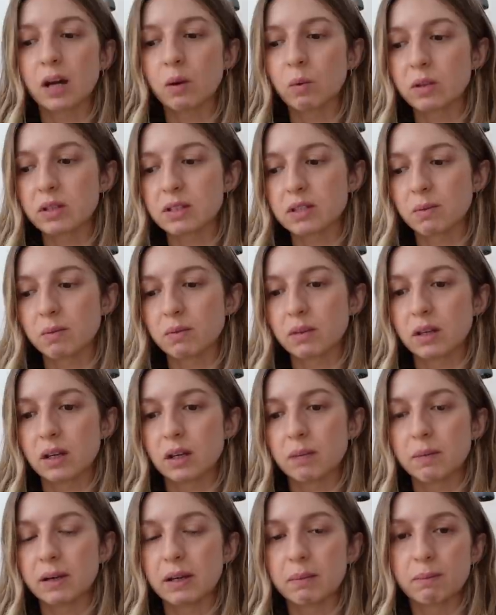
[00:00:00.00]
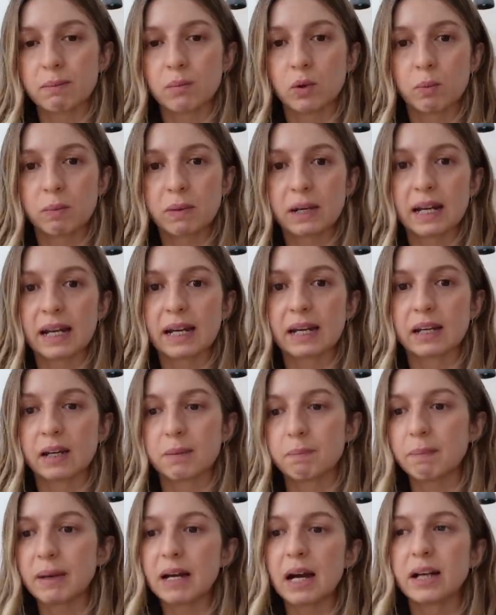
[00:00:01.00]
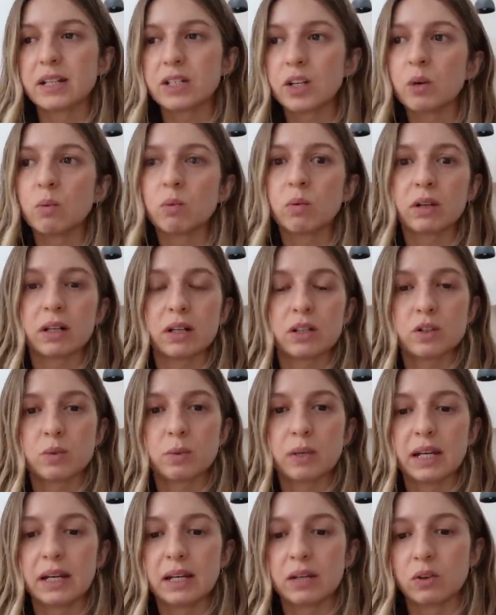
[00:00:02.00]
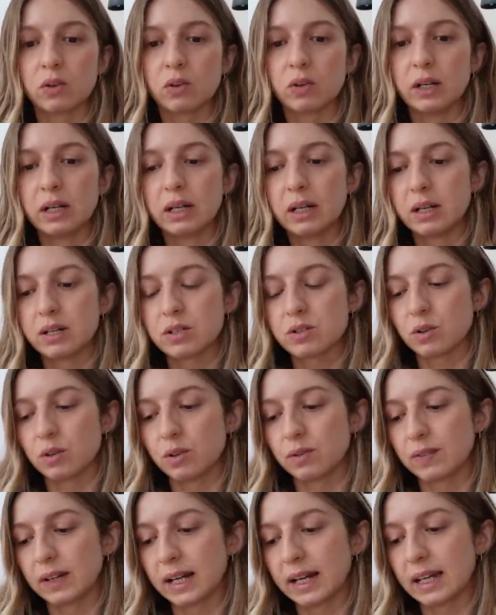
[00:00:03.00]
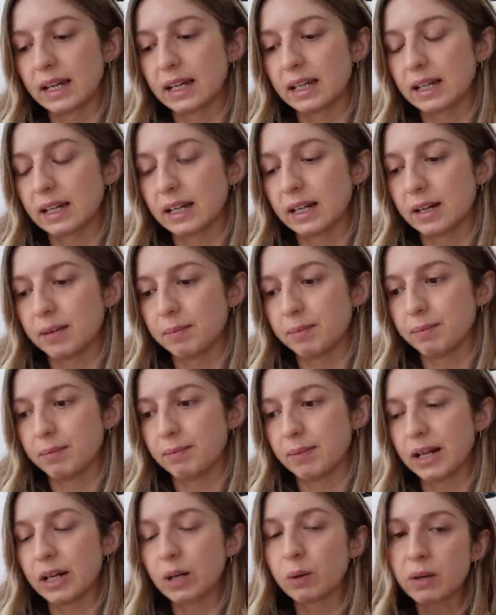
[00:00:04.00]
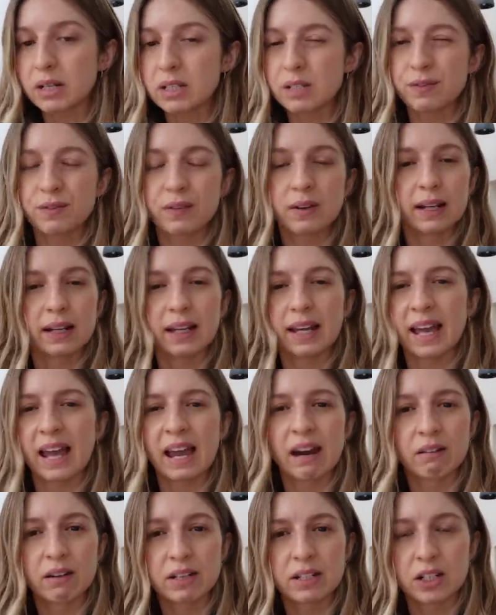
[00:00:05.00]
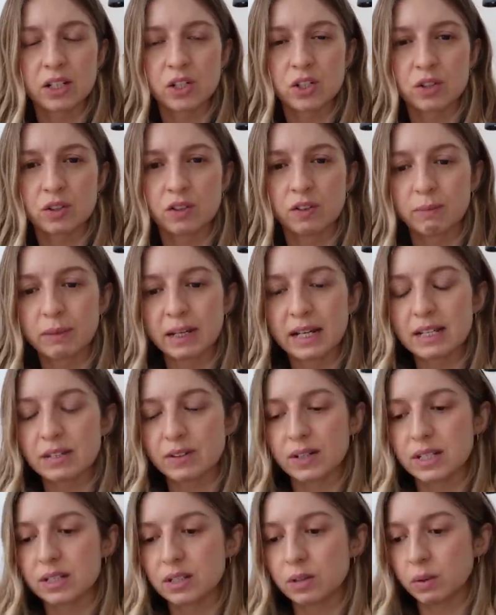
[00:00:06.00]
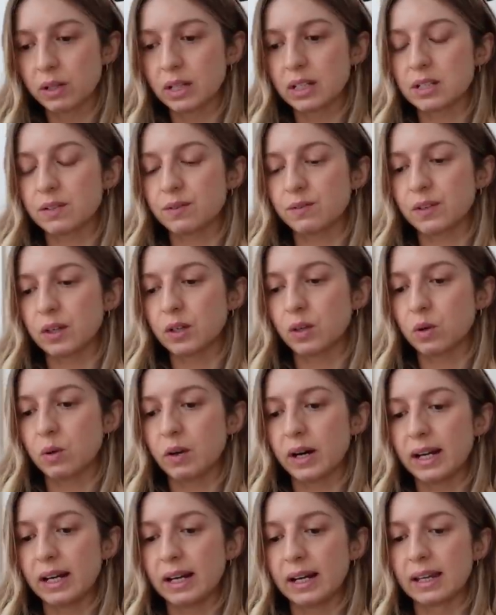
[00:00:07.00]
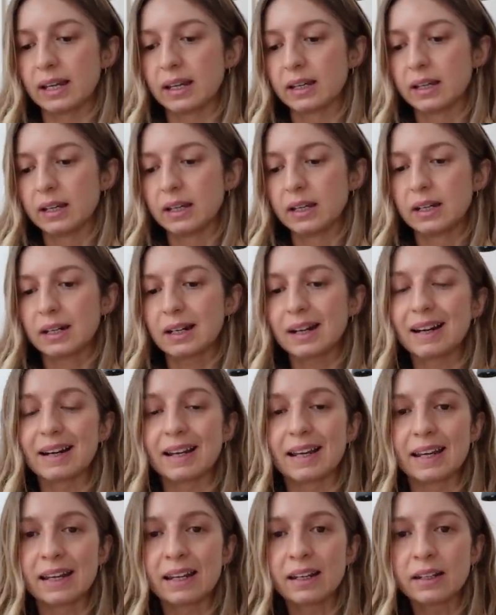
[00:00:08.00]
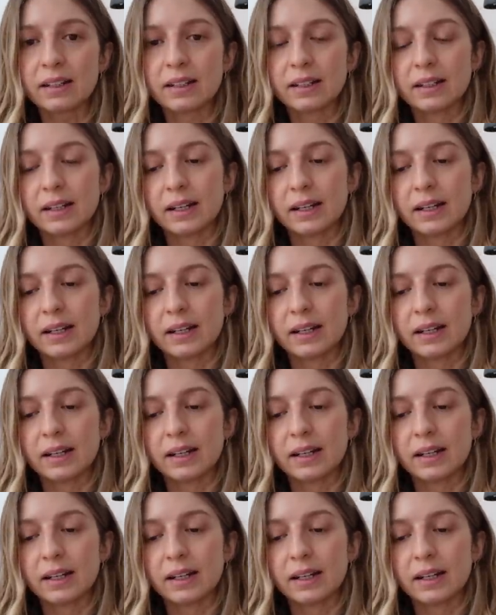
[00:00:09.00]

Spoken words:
I want something a bit more plain. I don't want a tweed or sort of like, I don't want it to feel like a heritage sort of blazer. I still want it to feel quite like clean.